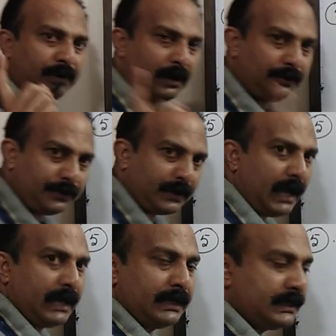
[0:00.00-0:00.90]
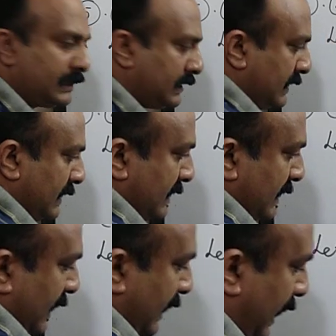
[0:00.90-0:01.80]
you have to write
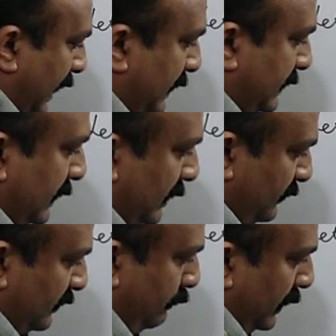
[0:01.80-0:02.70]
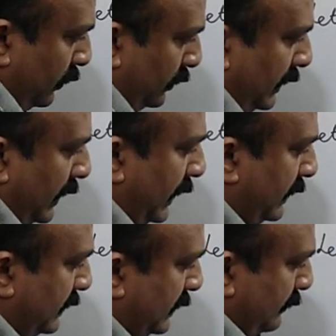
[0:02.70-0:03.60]
like terms below the
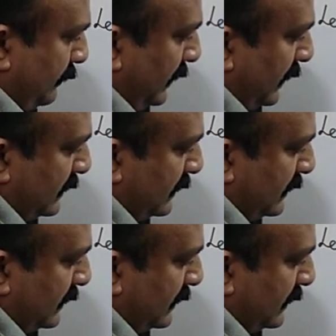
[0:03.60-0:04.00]
like term.